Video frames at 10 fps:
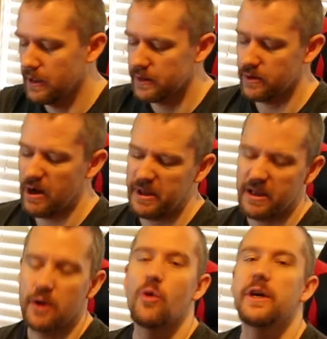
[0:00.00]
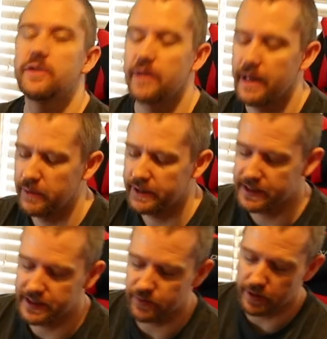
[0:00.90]
So I'm not gonna go into that, but
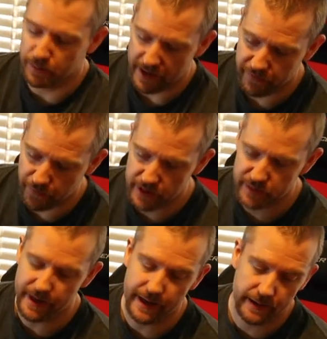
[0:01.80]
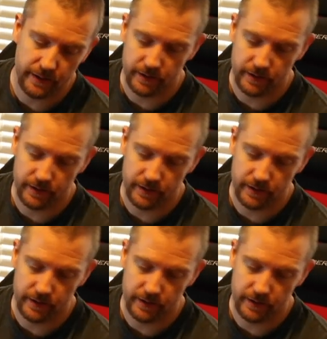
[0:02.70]
this is my first bag.